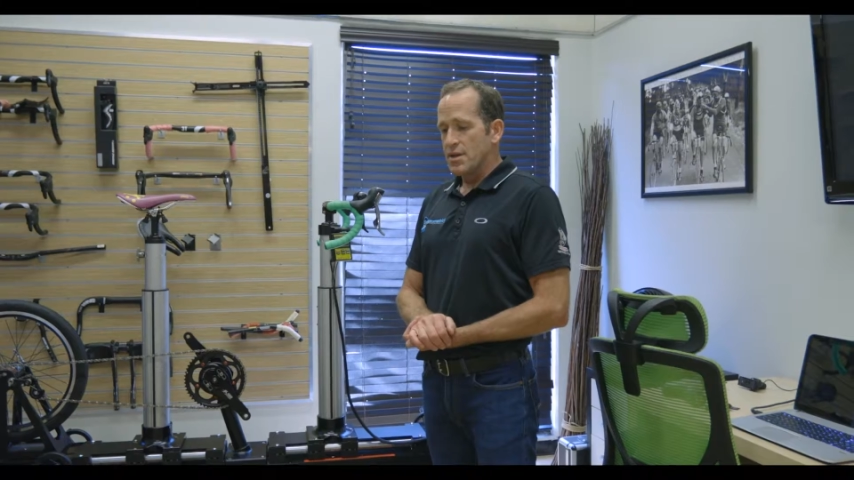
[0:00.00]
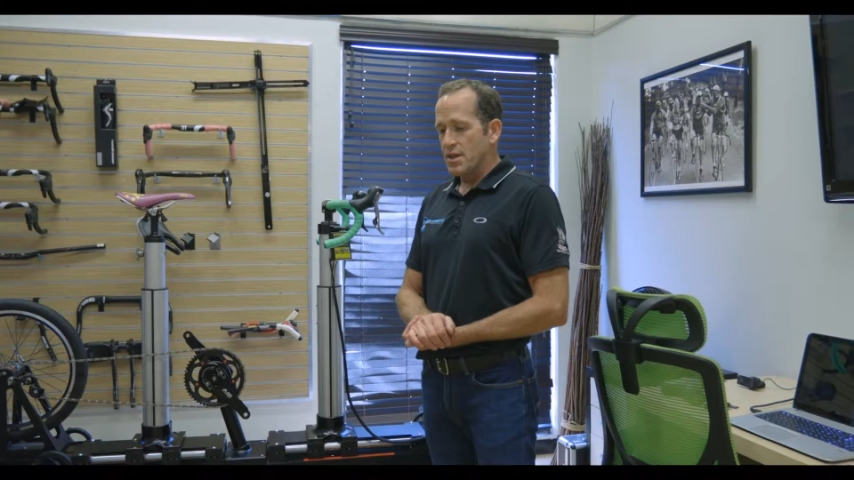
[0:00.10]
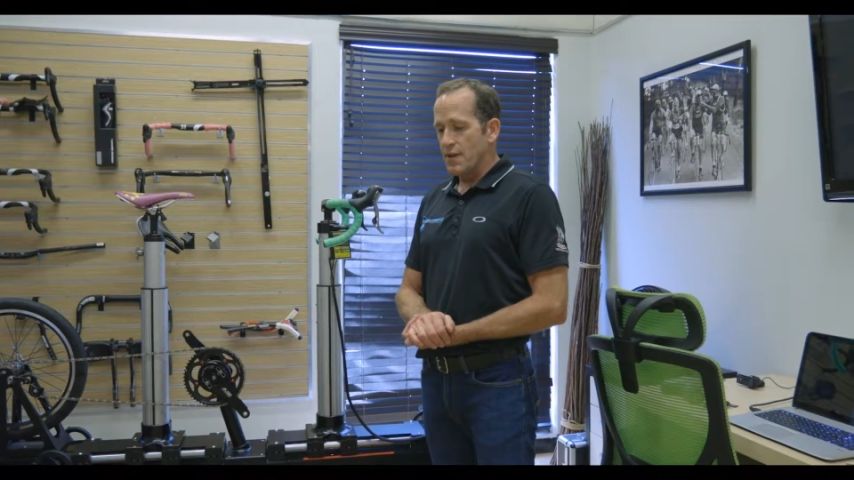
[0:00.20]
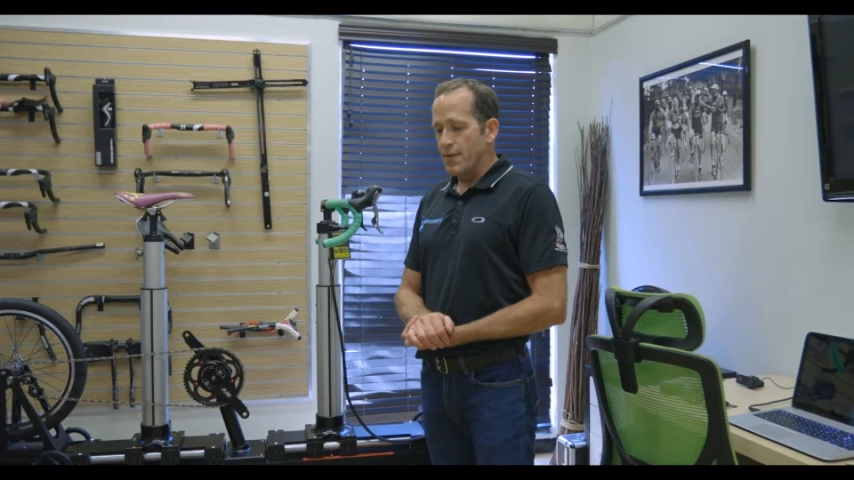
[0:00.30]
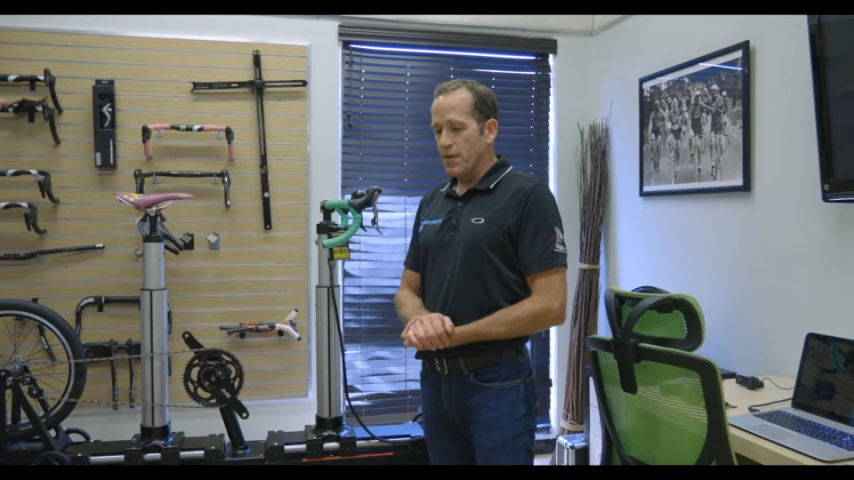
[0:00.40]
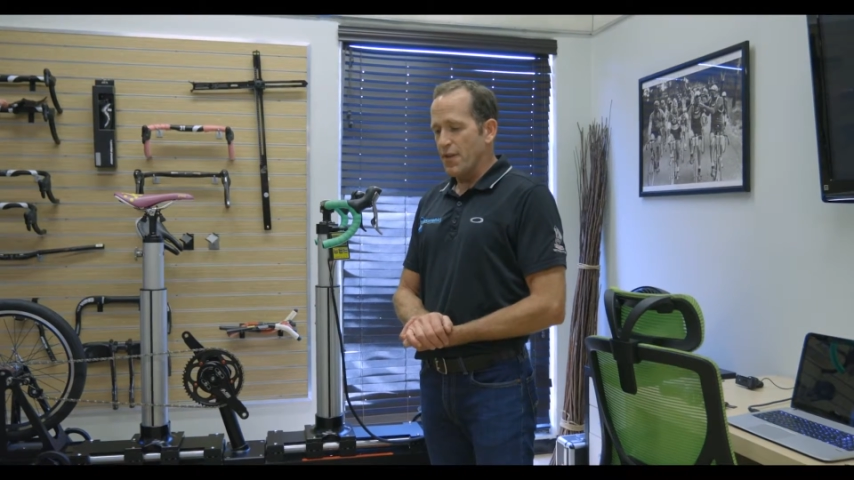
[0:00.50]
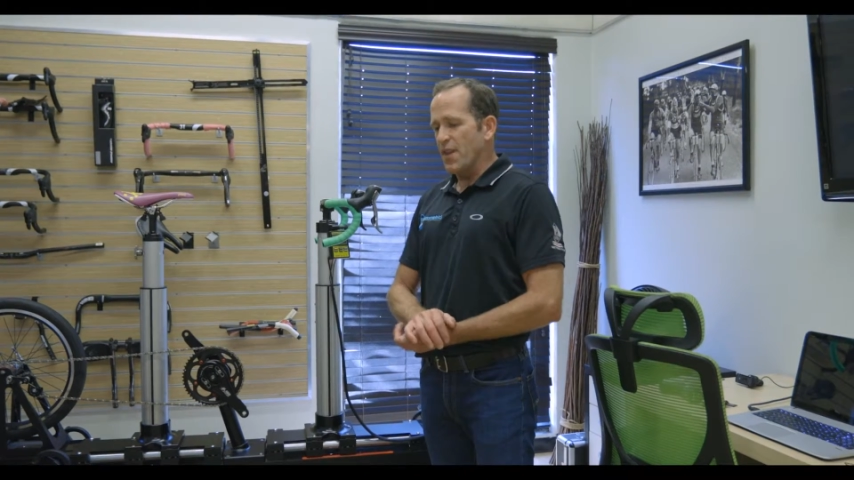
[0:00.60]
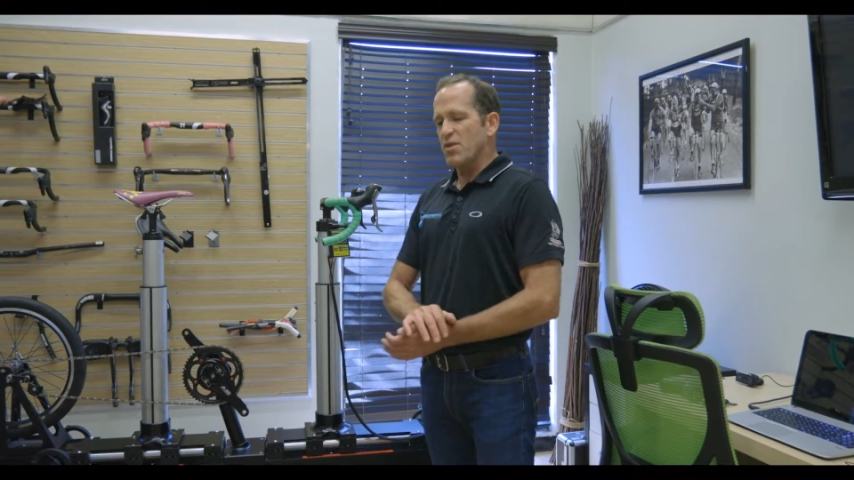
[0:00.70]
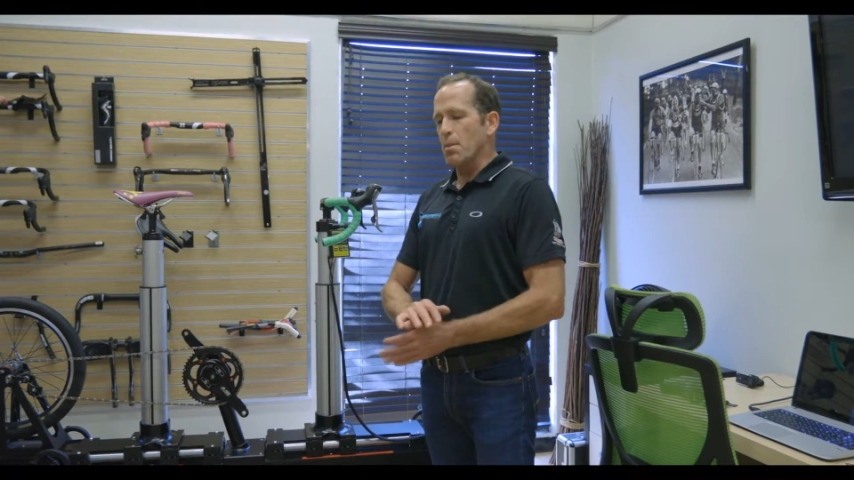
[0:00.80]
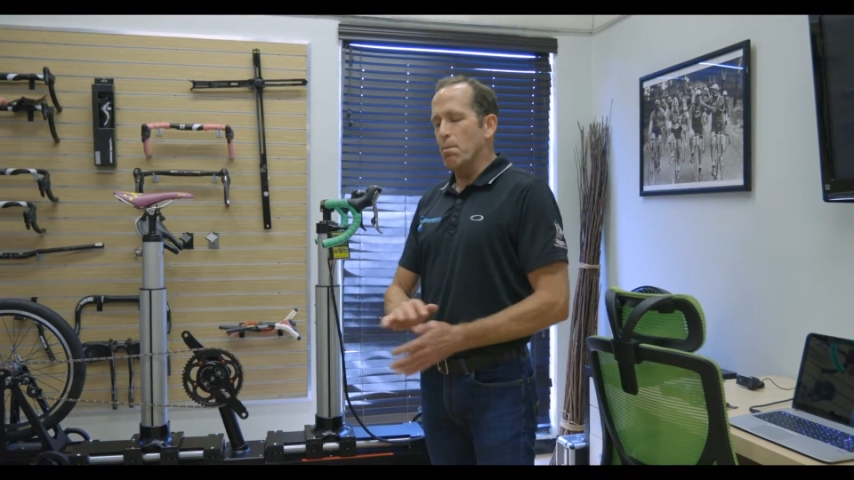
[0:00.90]
DFU. The
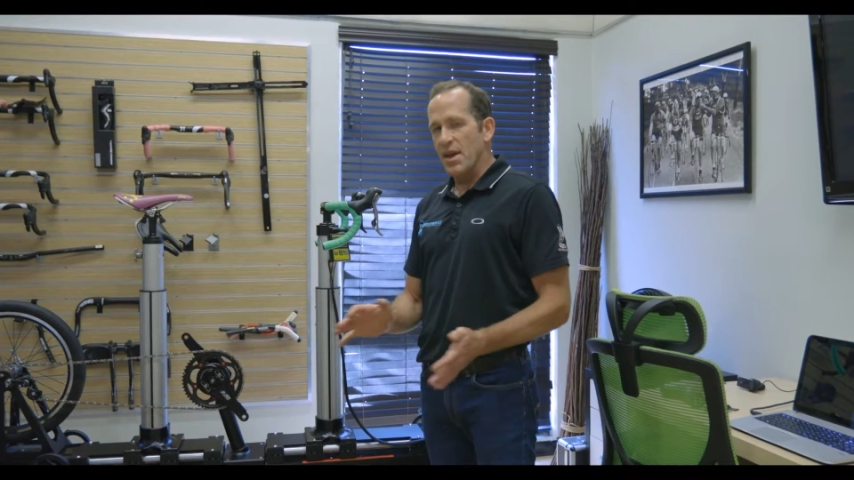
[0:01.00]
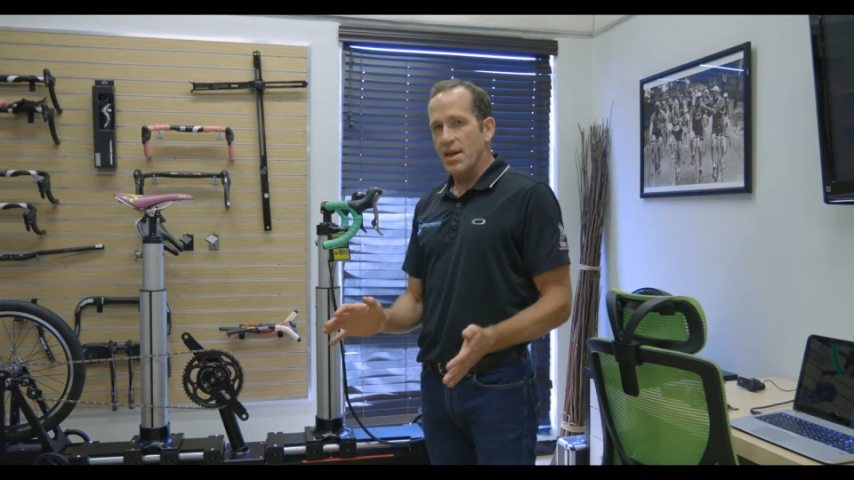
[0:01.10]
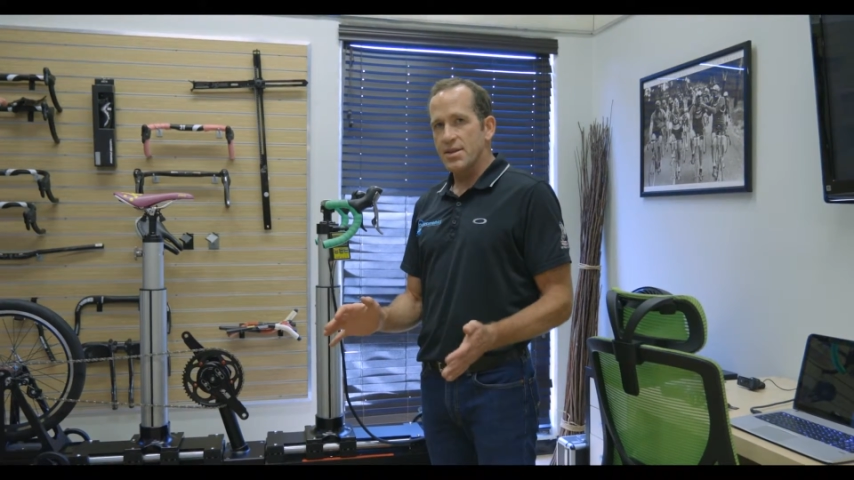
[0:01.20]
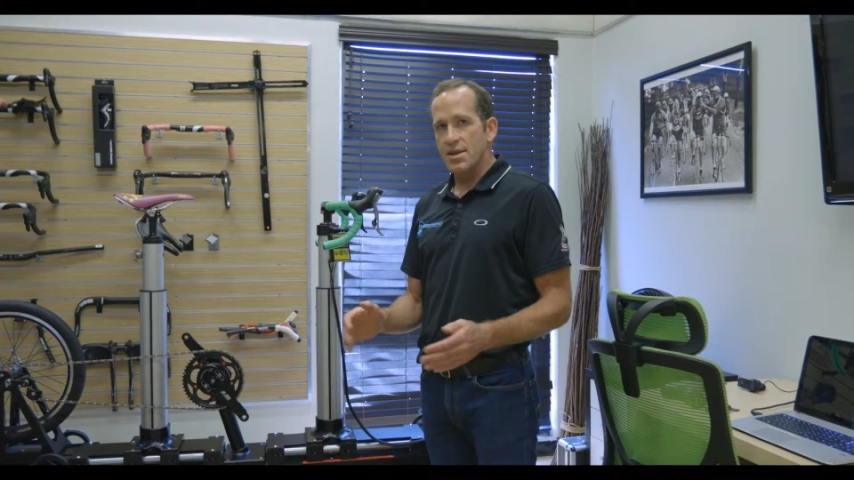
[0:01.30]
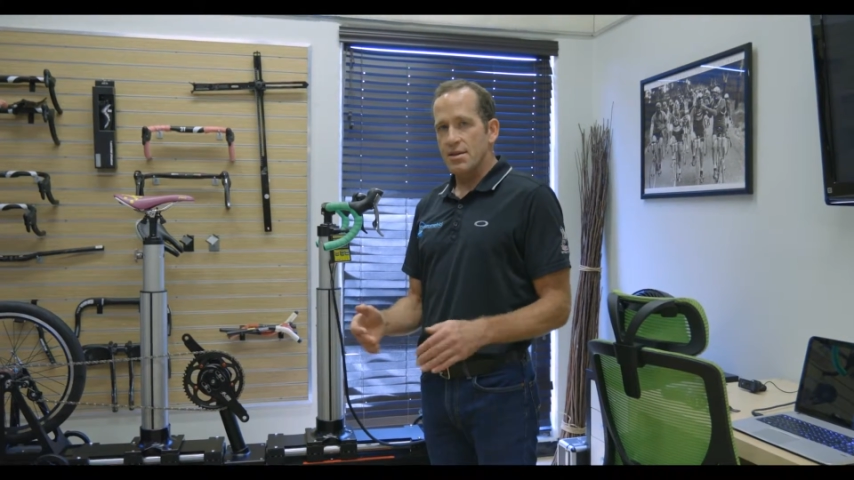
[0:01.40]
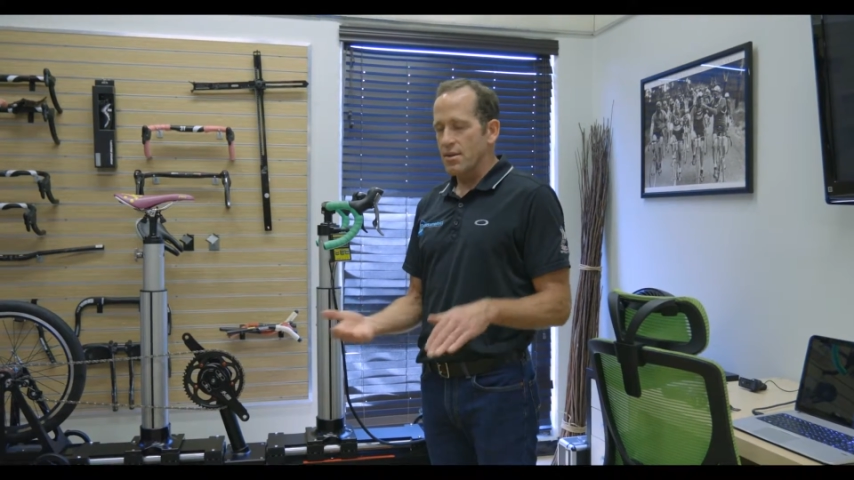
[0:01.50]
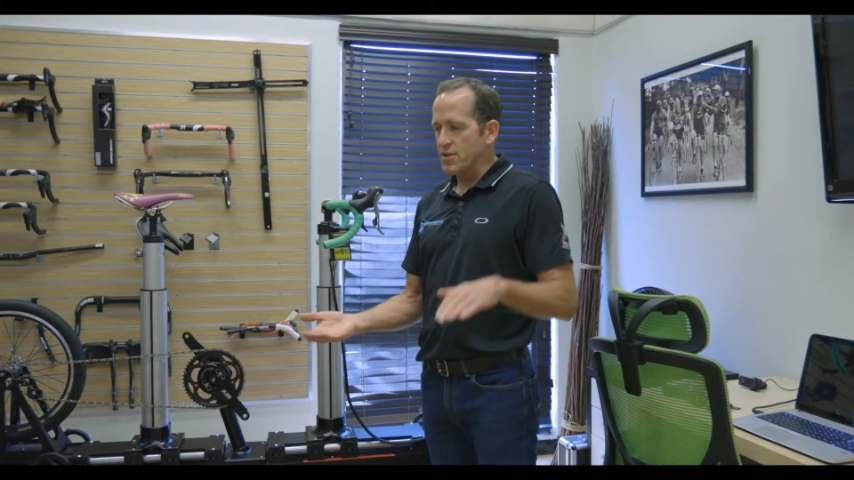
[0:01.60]
thing was amazing.